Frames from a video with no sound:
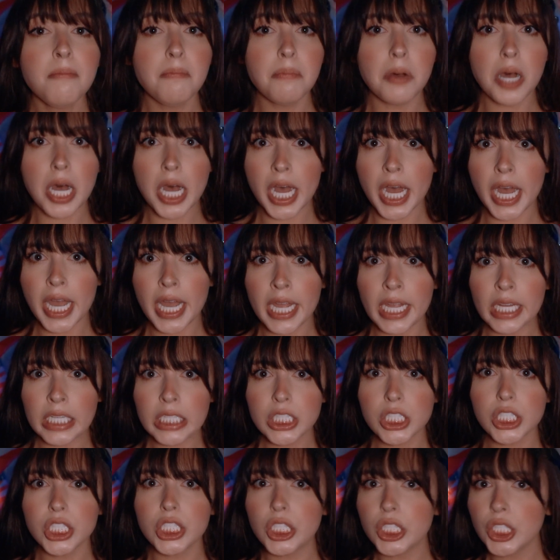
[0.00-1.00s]

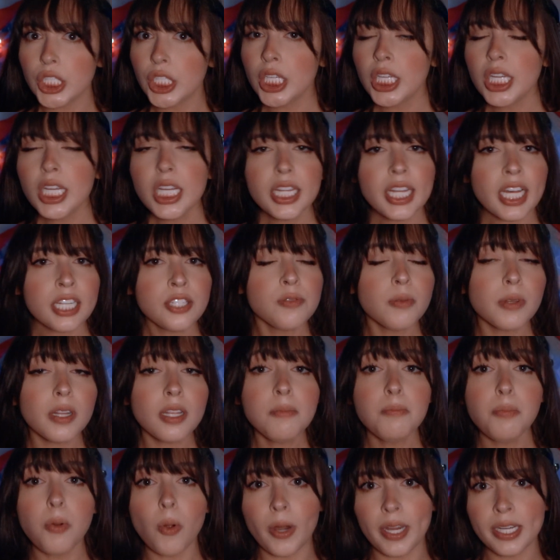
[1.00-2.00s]
but that's really
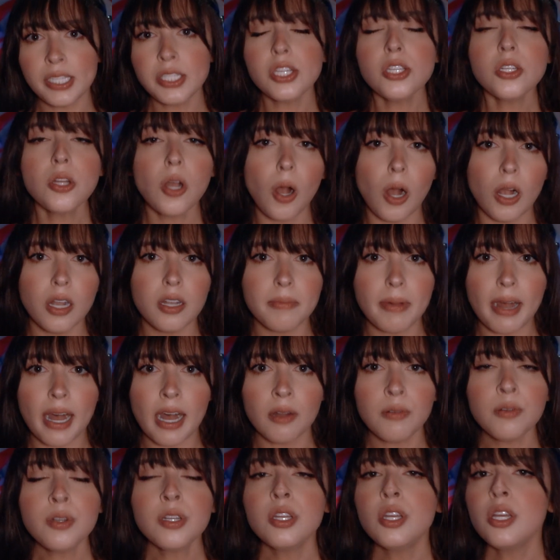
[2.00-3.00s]
boring to talk
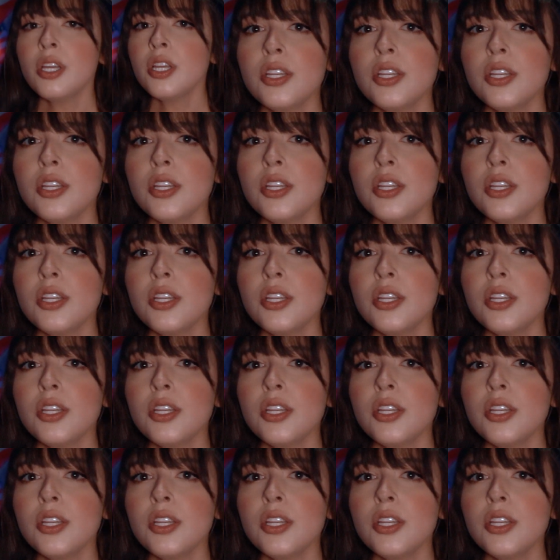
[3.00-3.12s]
about.